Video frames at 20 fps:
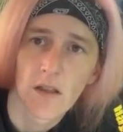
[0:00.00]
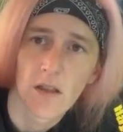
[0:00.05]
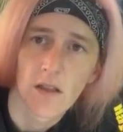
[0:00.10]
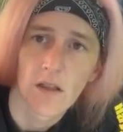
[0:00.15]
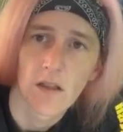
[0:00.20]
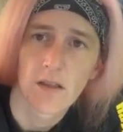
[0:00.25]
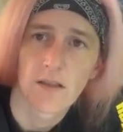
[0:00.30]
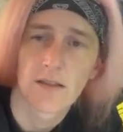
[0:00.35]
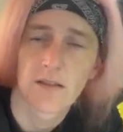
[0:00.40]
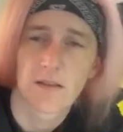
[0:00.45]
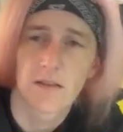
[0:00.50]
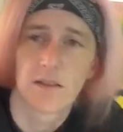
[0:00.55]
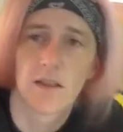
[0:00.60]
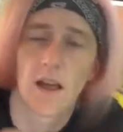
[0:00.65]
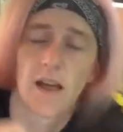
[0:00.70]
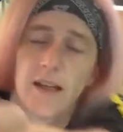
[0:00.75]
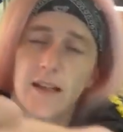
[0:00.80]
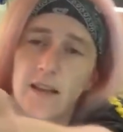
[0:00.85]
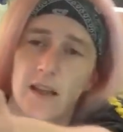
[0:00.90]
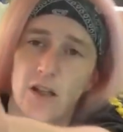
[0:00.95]
It's
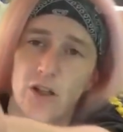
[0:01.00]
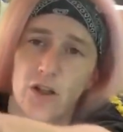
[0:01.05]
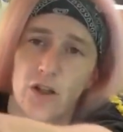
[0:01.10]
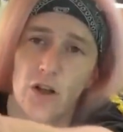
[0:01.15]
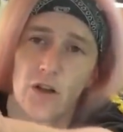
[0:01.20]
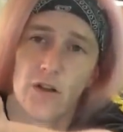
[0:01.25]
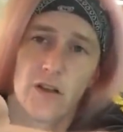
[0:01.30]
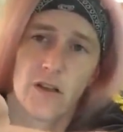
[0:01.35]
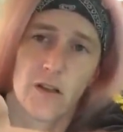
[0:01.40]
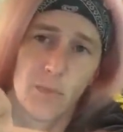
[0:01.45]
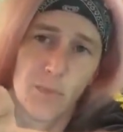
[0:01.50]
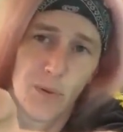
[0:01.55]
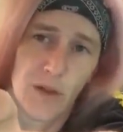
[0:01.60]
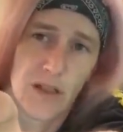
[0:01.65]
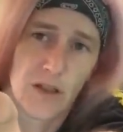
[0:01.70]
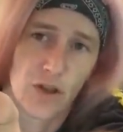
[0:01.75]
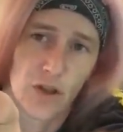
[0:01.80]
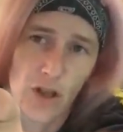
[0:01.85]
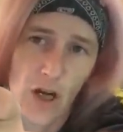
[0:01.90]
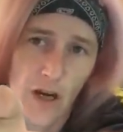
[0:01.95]
like they show these big
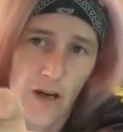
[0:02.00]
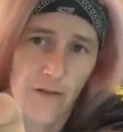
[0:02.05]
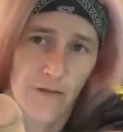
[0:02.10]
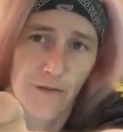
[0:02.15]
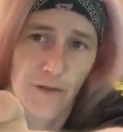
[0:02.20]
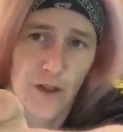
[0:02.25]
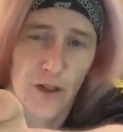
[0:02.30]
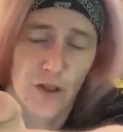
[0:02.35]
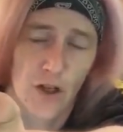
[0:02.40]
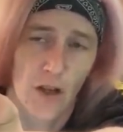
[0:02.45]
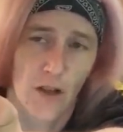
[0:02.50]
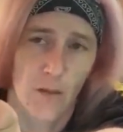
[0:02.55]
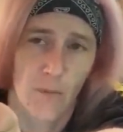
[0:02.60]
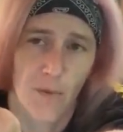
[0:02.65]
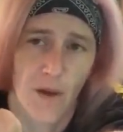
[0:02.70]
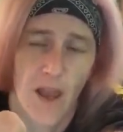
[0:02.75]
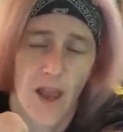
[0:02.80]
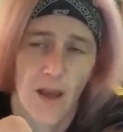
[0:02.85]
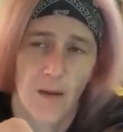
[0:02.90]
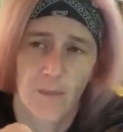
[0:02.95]
giant fish on the
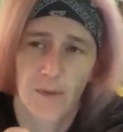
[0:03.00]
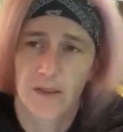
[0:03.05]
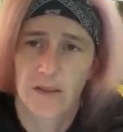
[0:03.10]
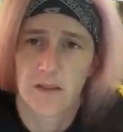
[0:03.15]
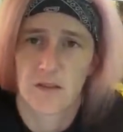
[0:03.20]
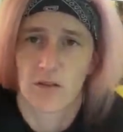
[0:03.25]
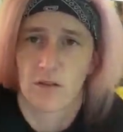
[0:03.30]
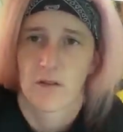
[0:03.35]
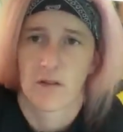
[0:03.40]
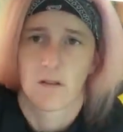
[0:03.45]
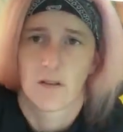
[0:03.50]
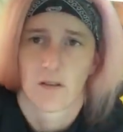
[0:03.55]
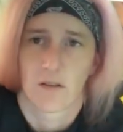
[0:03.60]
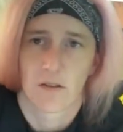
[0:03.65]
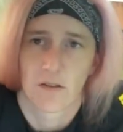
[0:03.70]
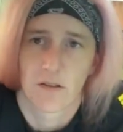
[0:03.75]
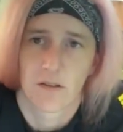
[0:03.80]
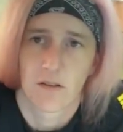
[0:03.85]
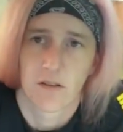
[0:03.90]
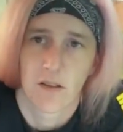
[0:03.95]
bag, but these are
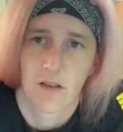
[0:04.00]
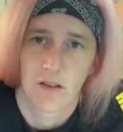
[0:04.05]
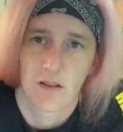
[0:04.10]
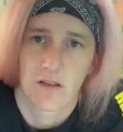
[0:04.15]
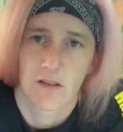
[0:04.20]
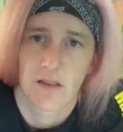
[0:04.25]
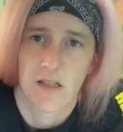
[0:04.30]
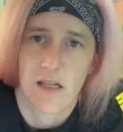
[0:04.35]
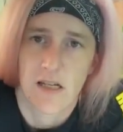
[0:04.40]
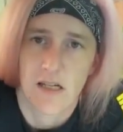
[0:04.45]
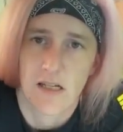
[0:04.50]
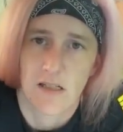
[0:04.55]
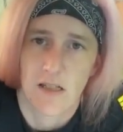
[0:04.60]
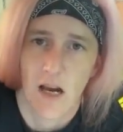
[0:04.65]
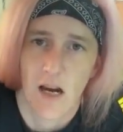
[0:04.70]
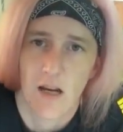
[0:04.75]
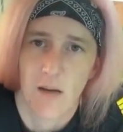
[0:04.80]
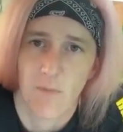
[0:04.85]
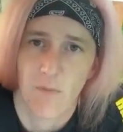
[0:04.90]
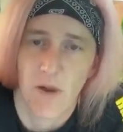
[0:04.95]
little teeny
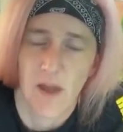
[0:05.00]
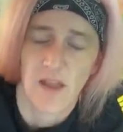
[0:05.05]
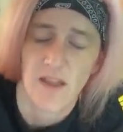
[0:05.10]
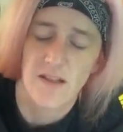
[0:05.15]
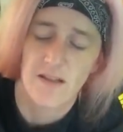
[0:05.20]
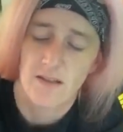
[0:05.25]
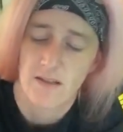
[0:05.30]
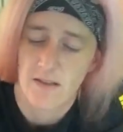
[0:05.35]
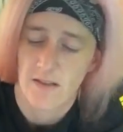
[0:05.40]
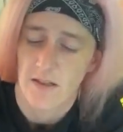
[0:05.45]
tiny pellets.